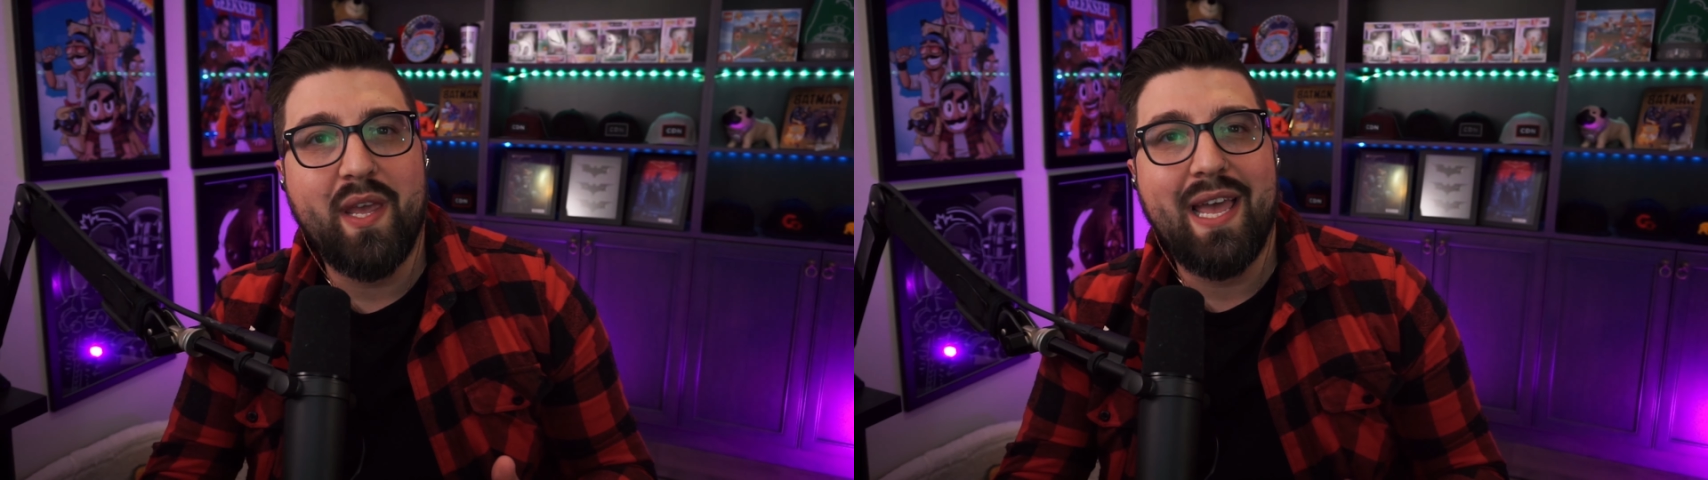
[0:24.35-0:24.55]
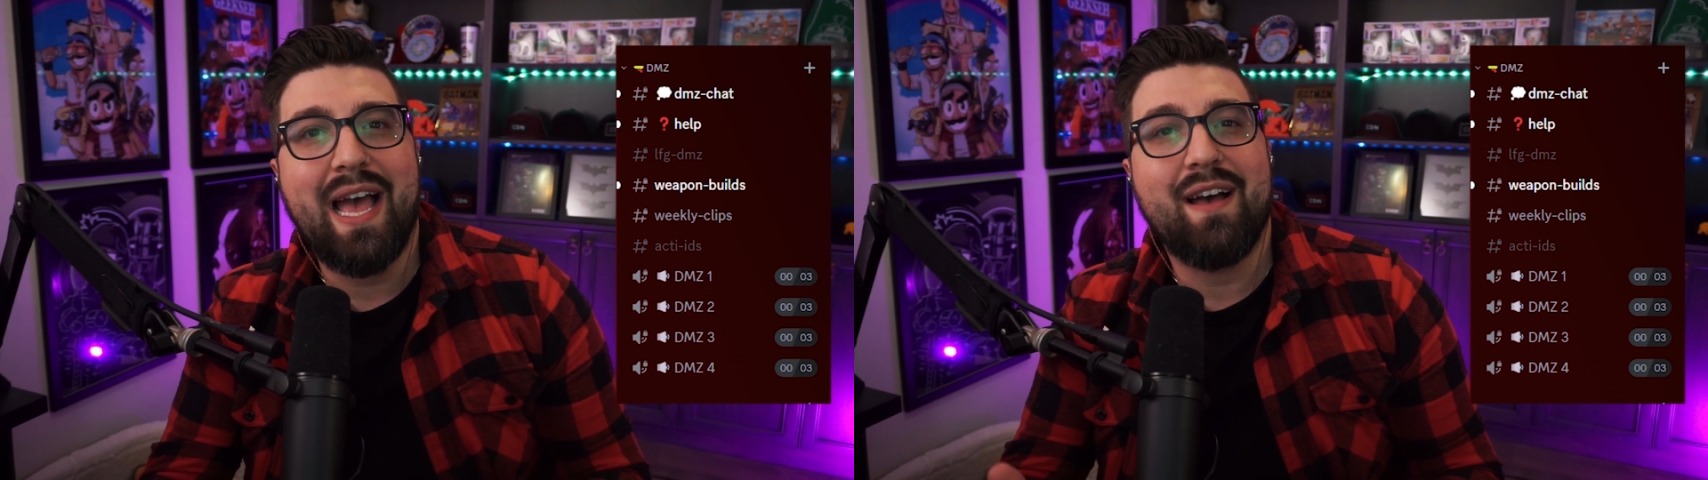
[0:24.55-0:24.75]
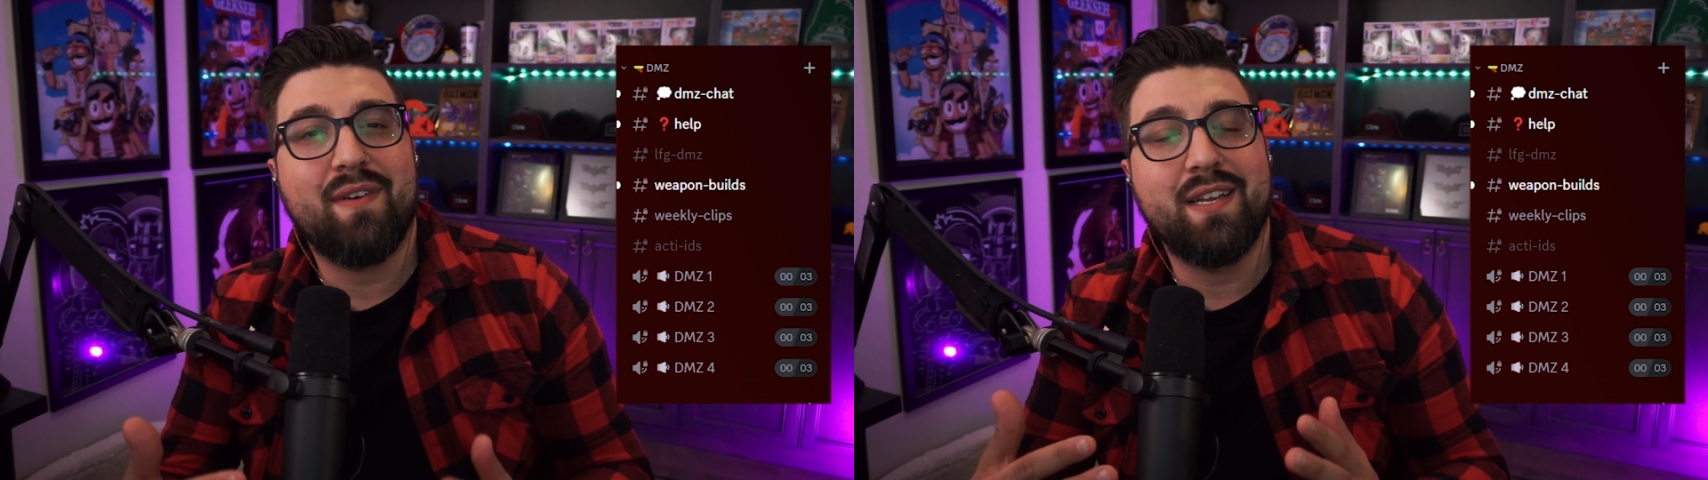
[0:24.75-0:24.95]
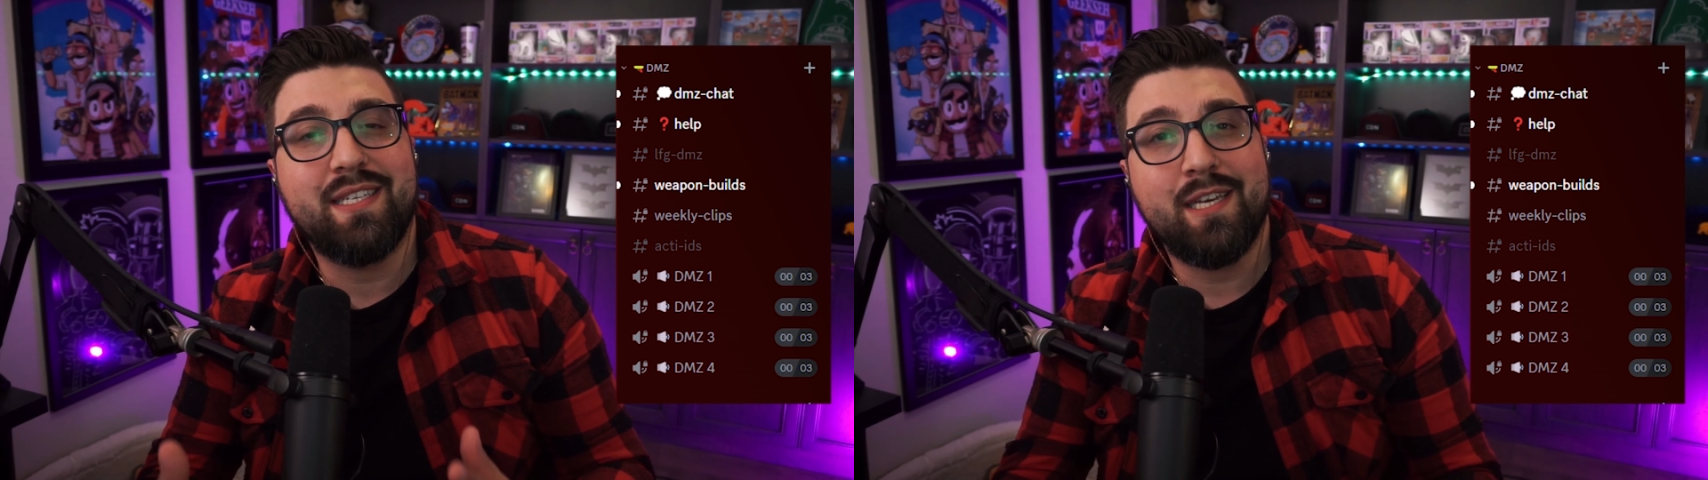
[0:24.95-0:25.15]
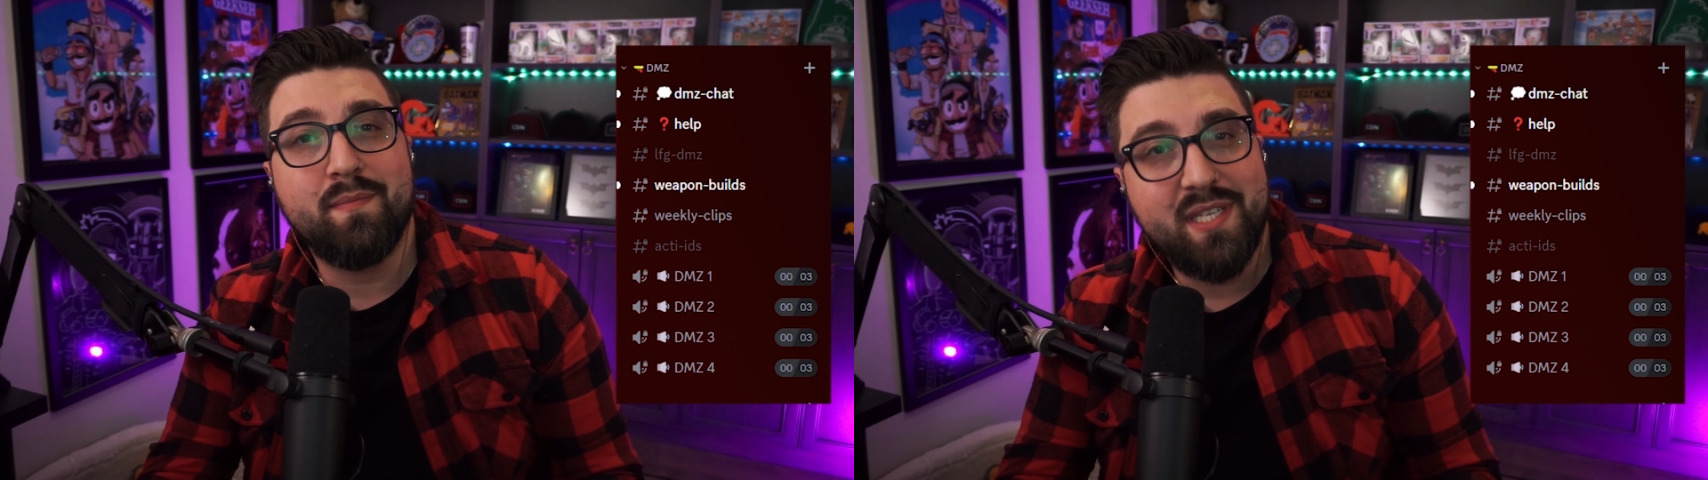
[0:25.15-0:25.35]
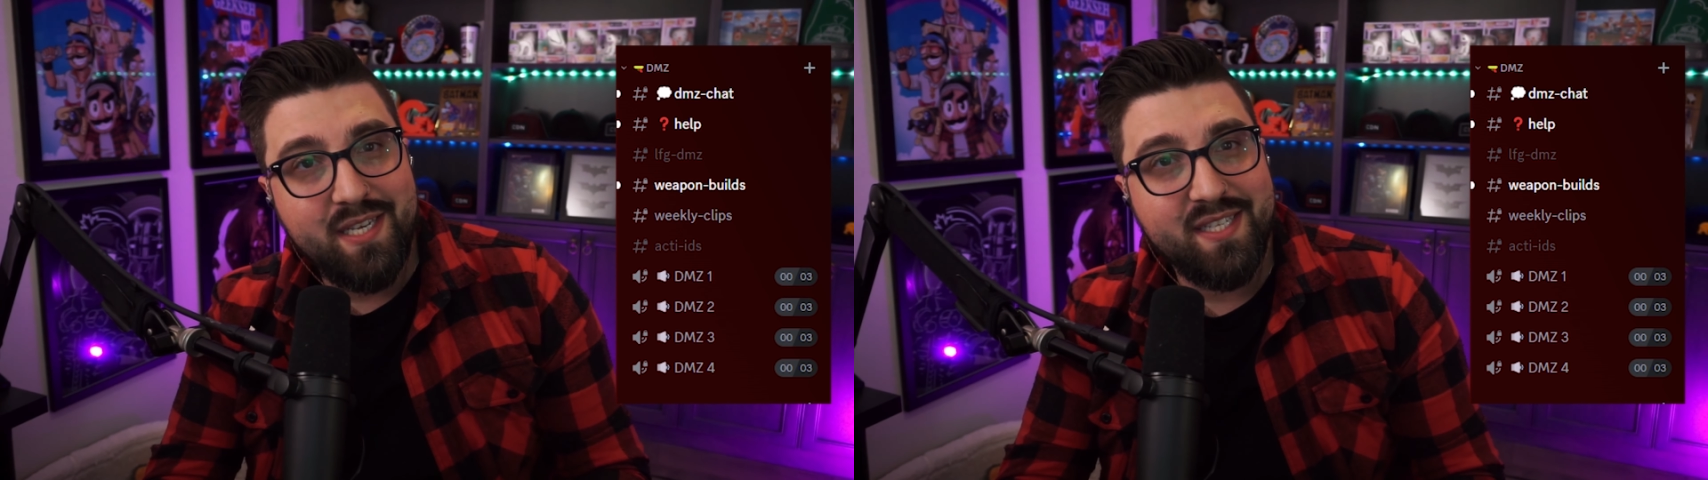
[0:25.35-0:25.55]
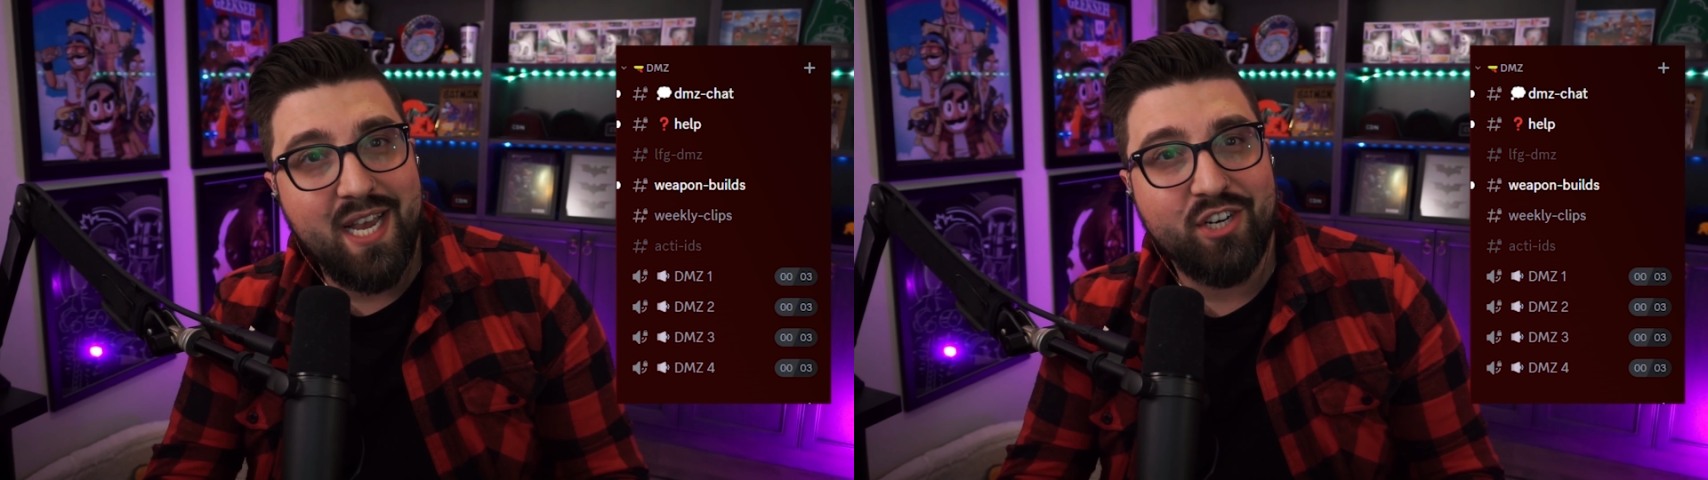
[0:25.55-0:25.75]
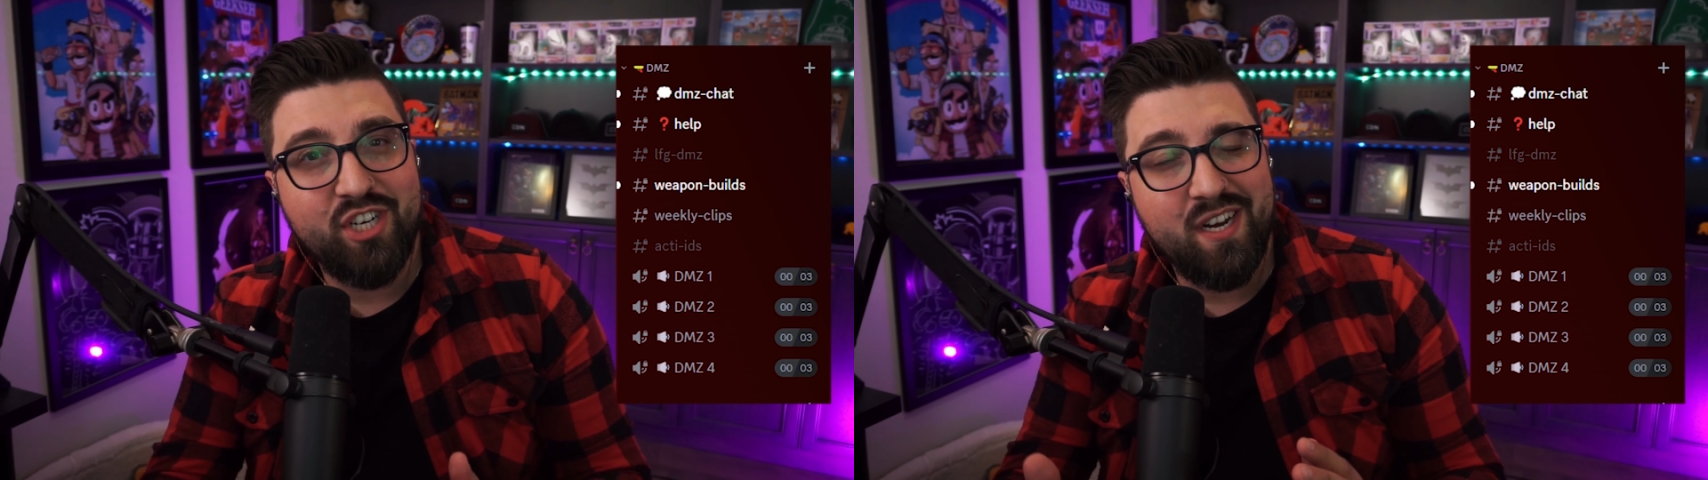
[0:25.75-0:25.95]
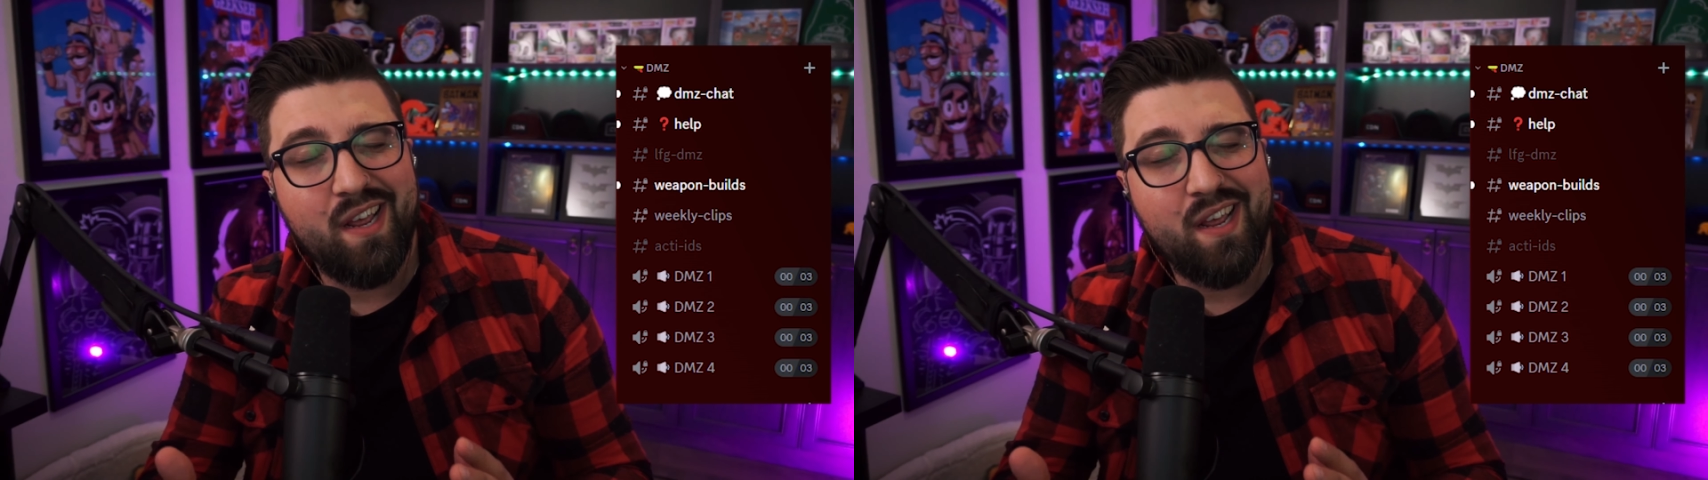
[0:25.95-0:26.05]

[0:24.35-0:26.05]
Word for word: we have a DMZ section,